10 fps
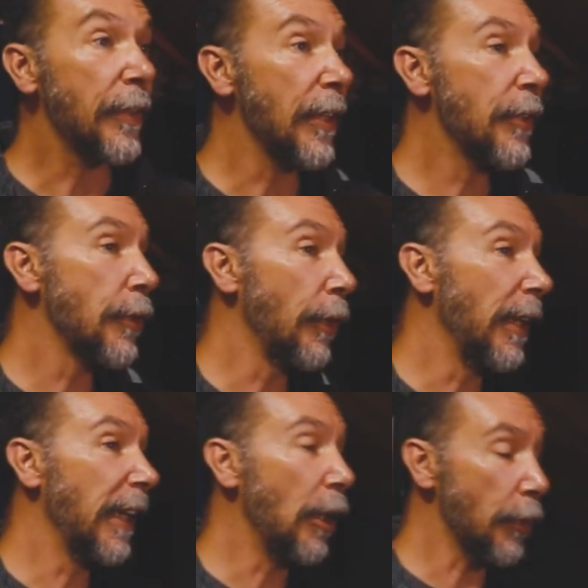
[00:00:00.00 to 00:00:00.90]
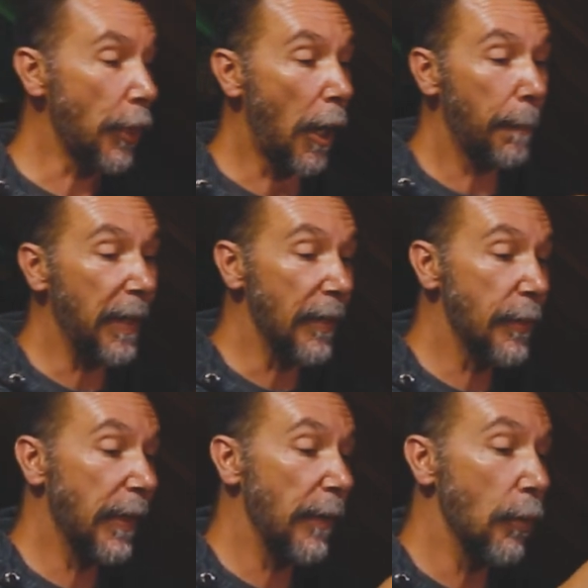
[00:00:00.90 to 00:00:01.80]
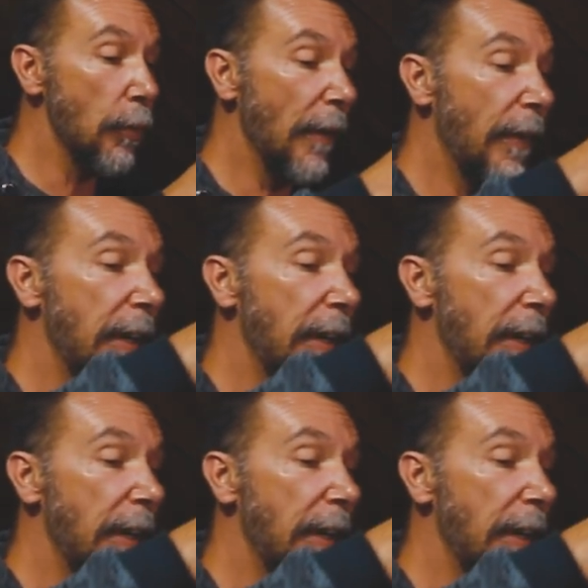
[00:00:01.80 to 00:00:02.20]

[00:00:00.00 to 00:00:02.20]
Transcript: so this is on an EOS RP. This will give you a rough